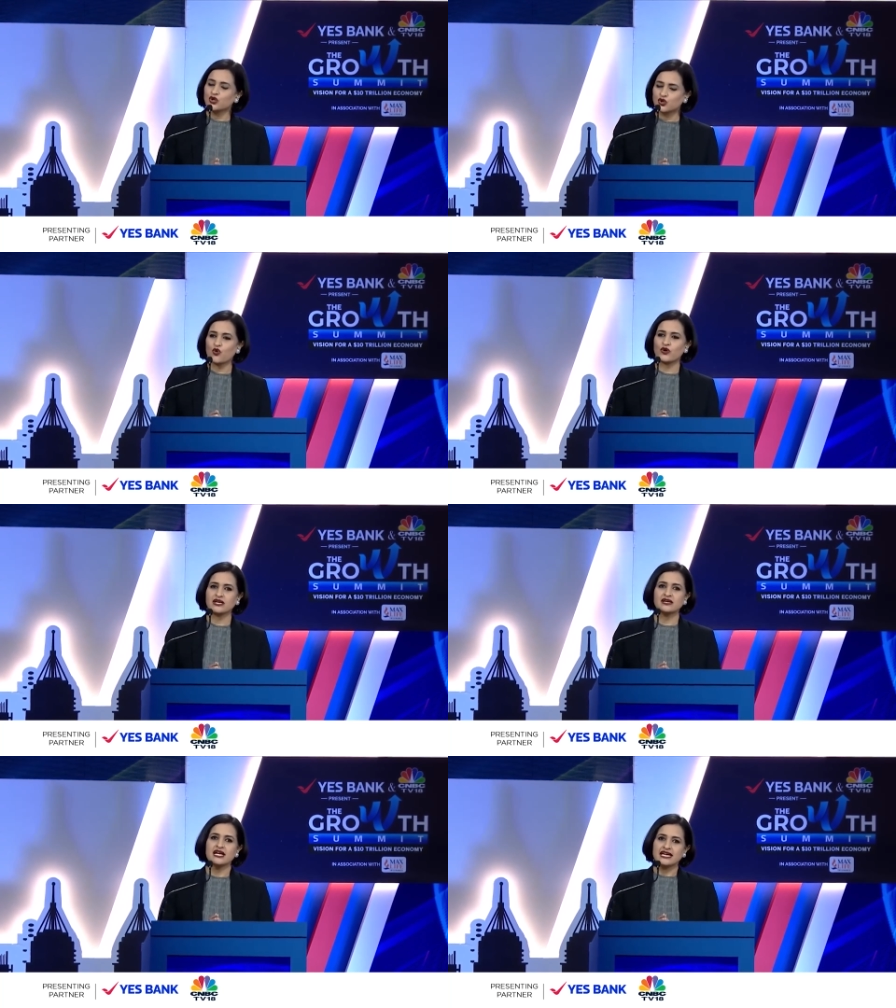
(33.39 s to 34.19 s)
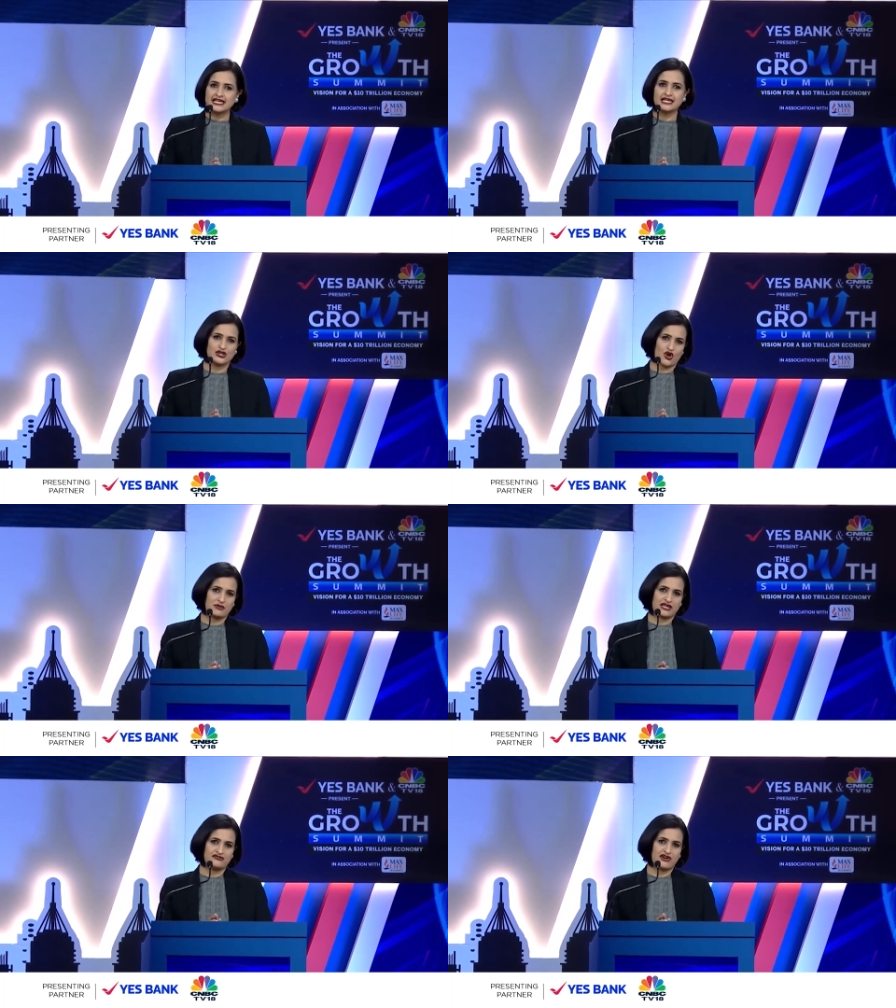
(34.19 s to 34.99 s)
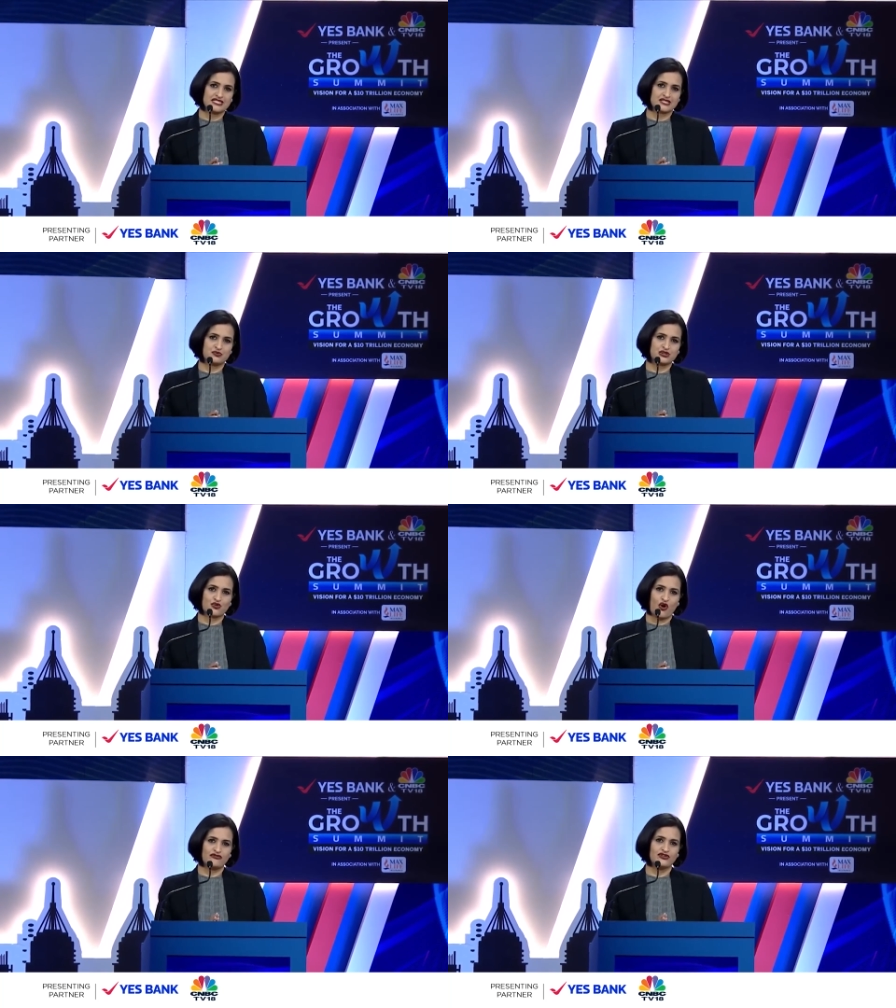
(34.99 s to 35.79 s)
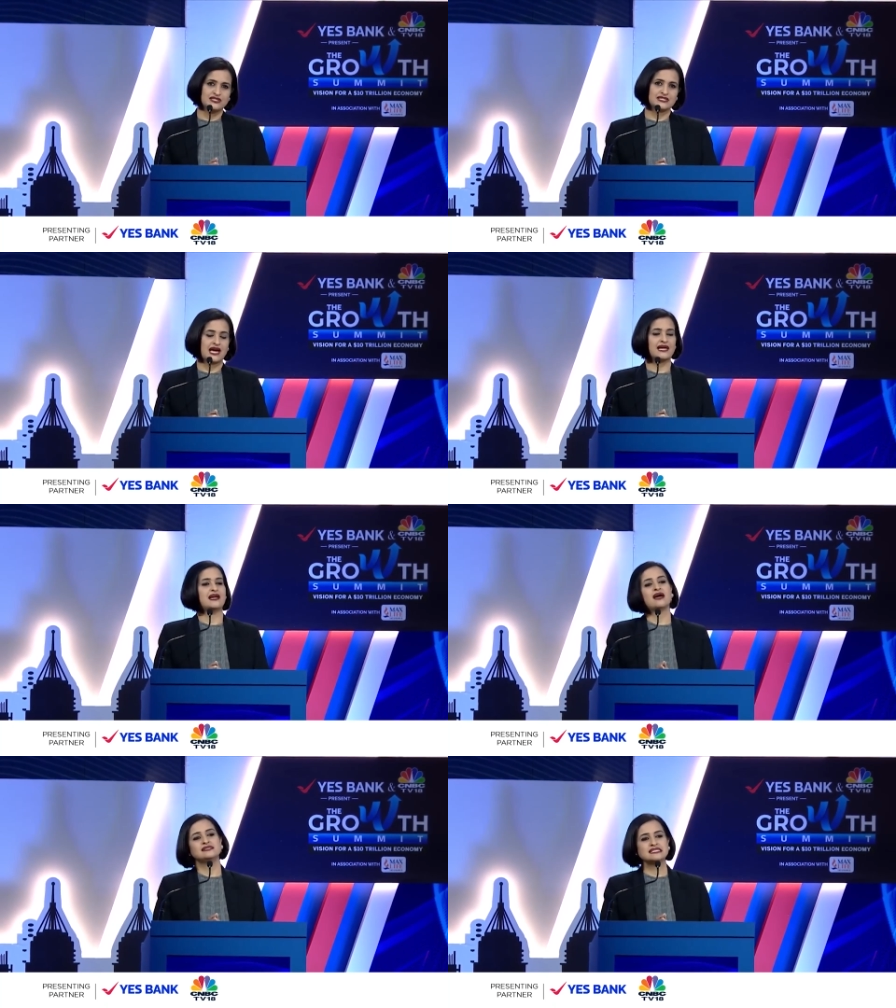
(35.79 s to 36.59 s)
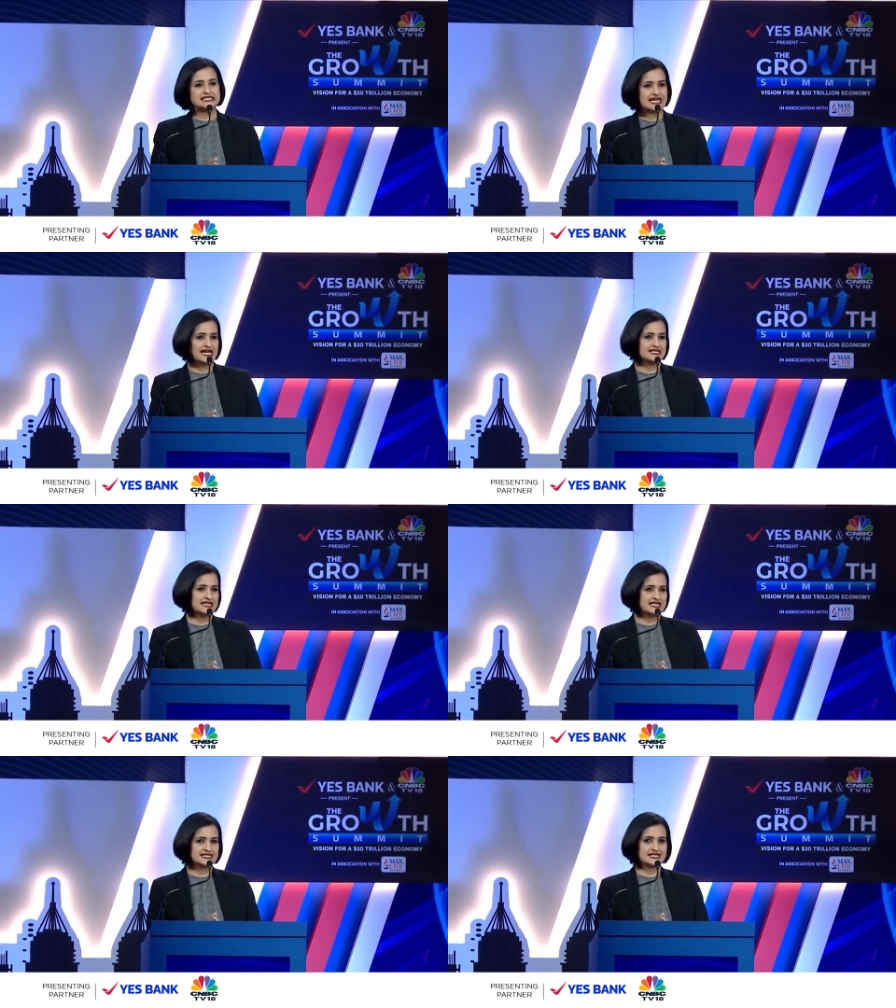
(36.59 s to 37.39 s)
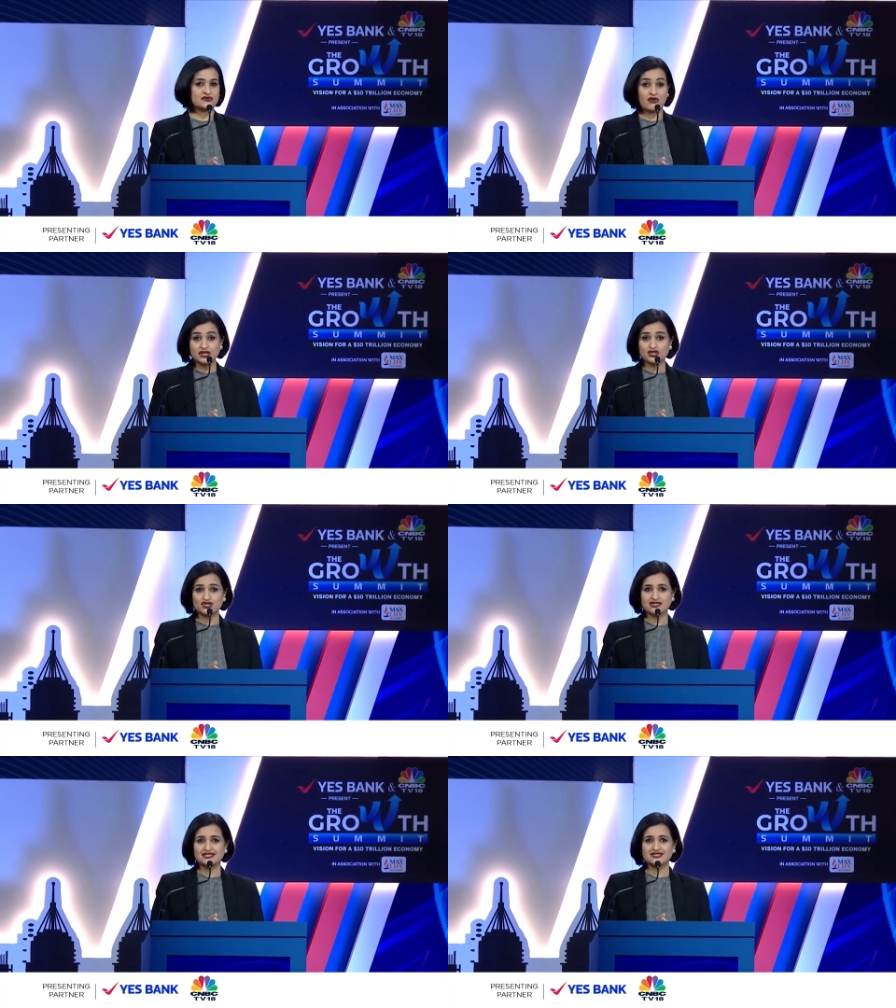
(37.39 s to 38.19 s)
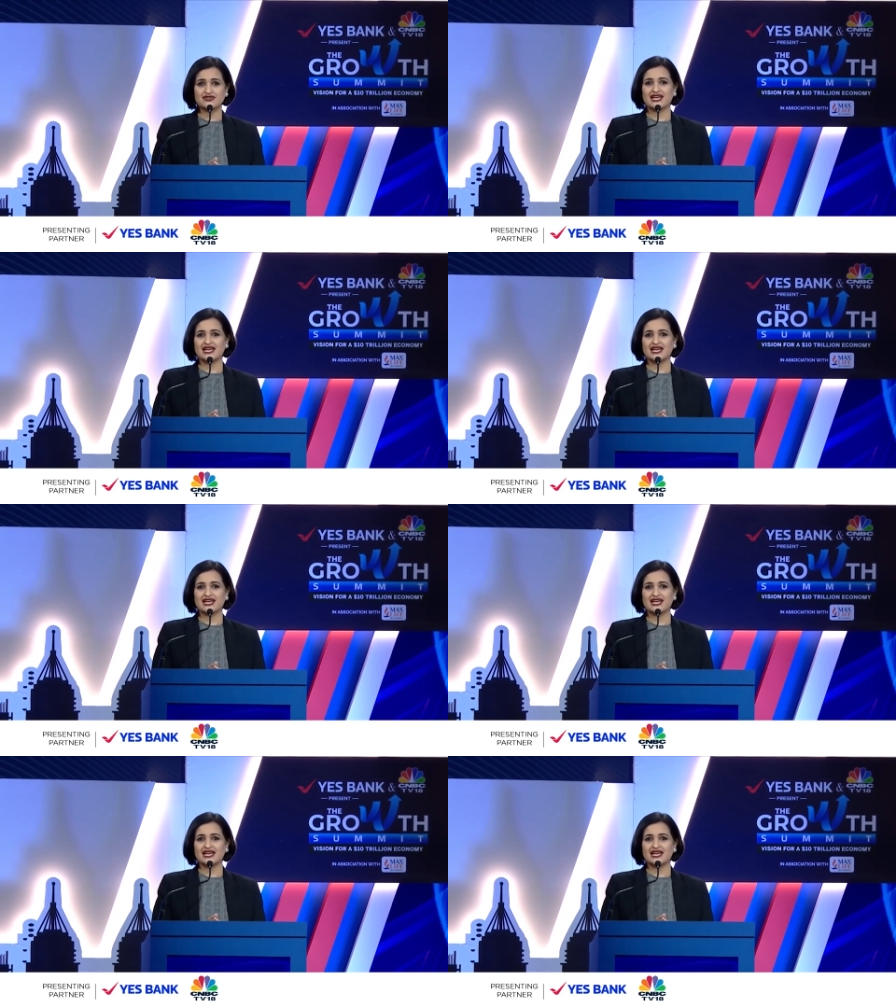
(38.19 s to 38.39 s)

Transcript: growing economic advancement offers and understand its advantages,